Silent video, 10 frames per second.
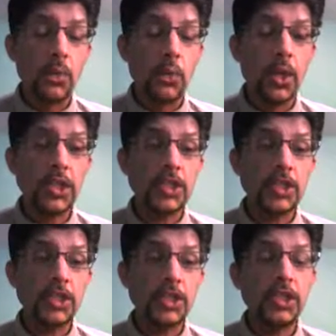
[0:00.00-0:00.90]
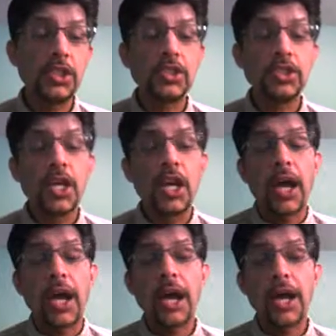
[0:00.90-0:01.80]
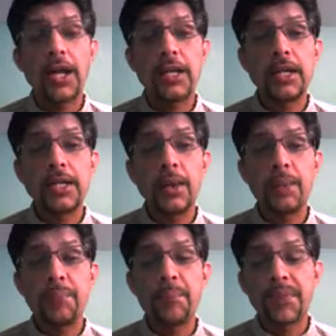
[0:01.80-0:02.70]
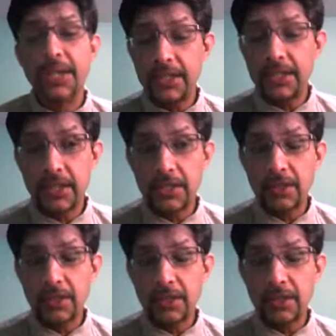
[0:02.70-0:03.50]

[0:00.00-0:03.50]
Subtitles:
West Indies and India,